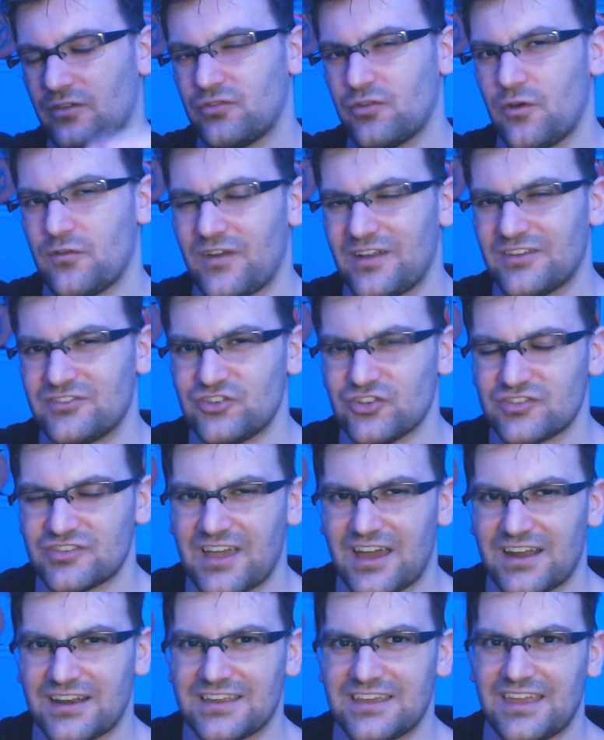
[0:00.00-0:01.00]
if I just
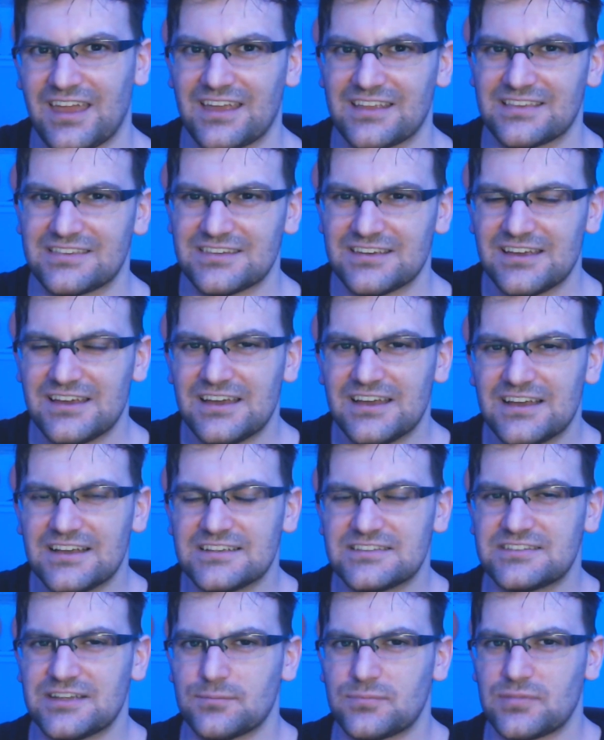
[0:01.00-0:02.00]
got to get
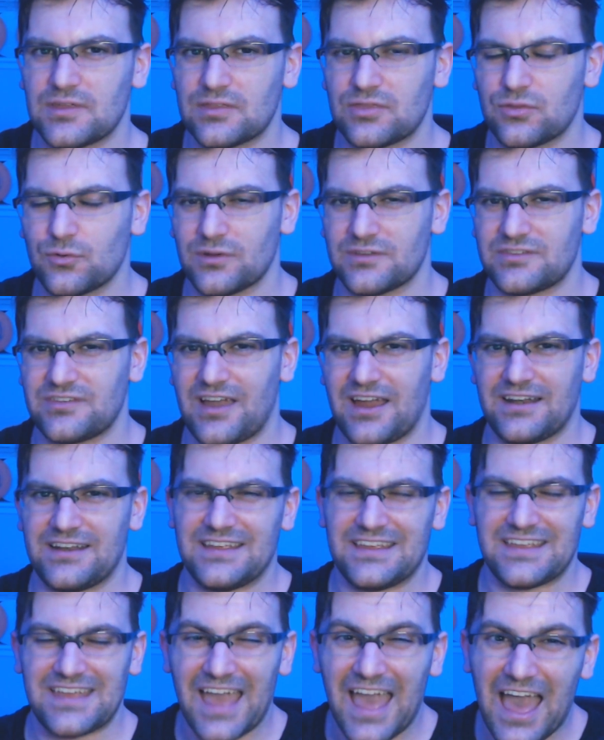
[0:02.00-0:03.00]
something through a tiny
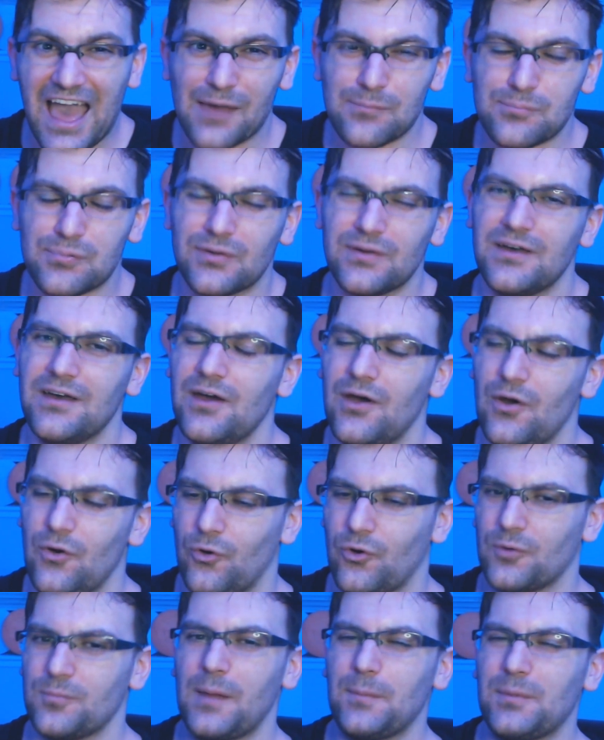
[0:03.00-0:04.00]
gap,
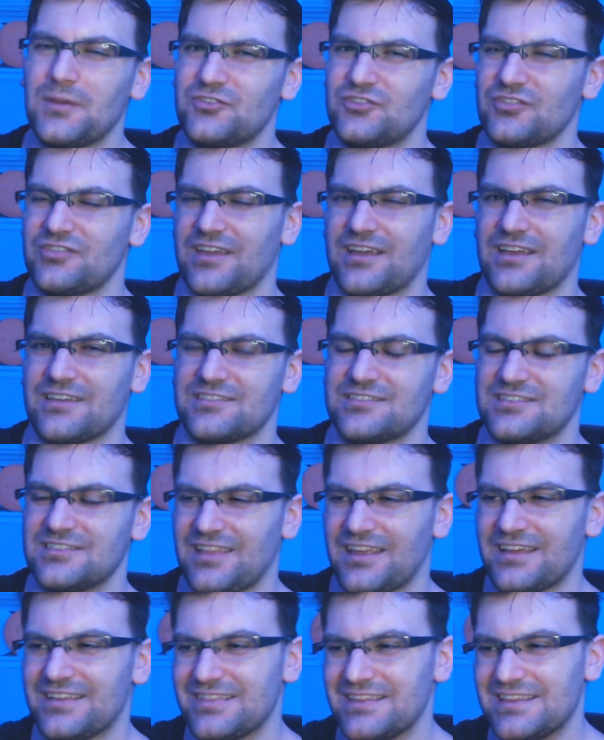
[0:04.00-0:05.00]
or maybe it's just like a
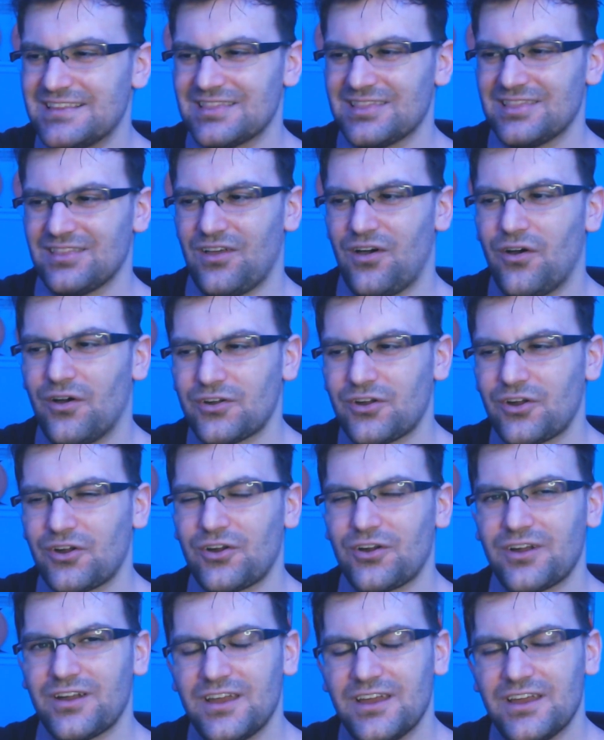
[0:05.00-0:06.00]
slightly
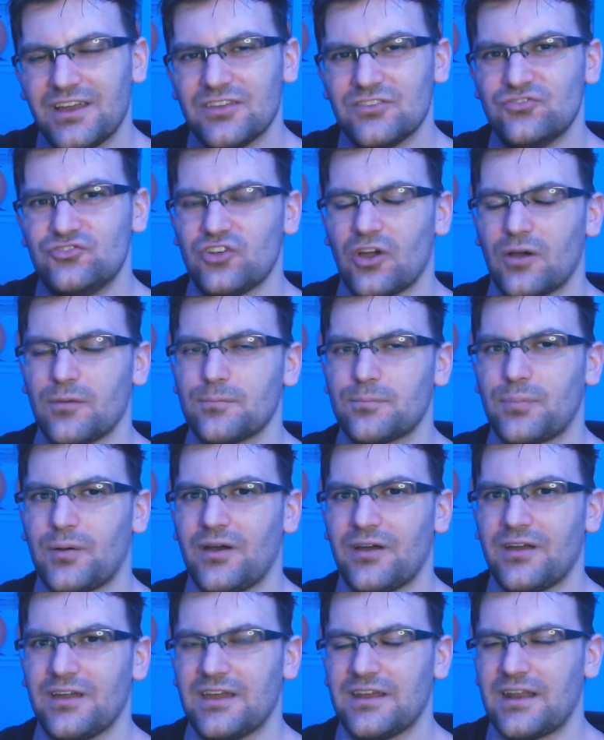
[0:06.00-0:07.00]
longer jump
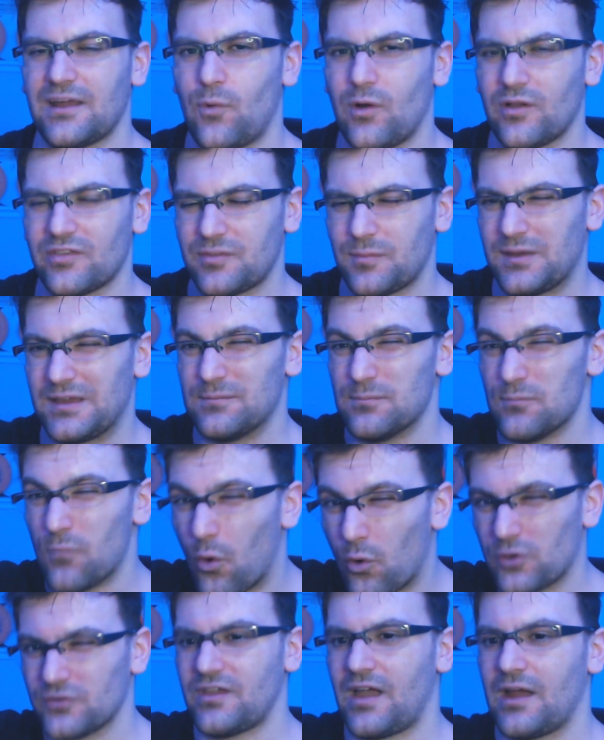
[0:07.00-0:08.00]
putt and I want something
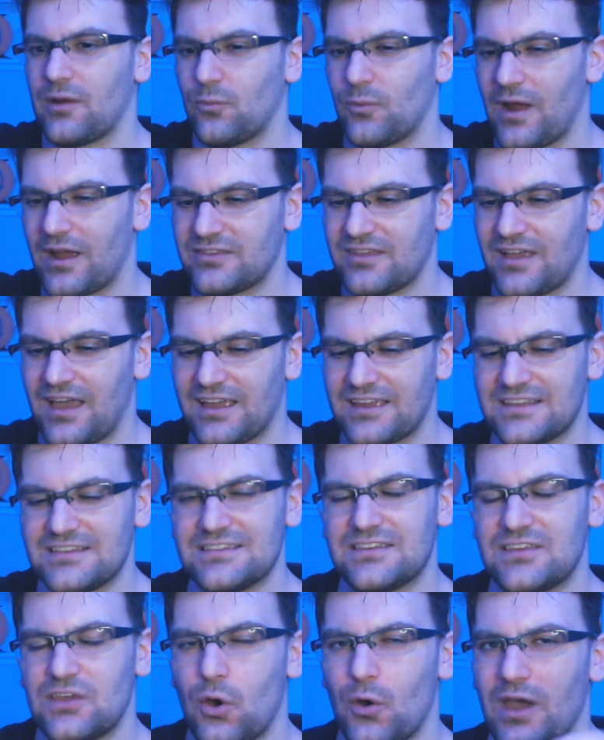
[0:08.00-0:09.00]
more direct, I
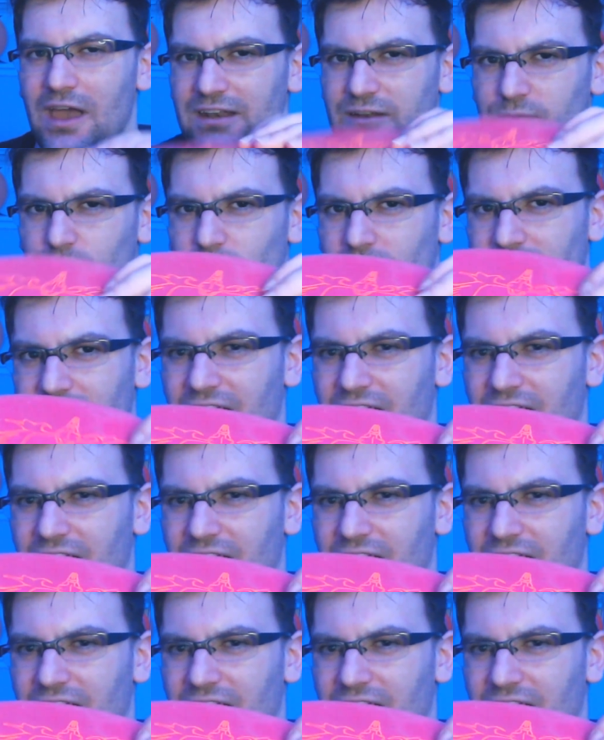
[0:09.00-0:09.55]
can go ahead and rely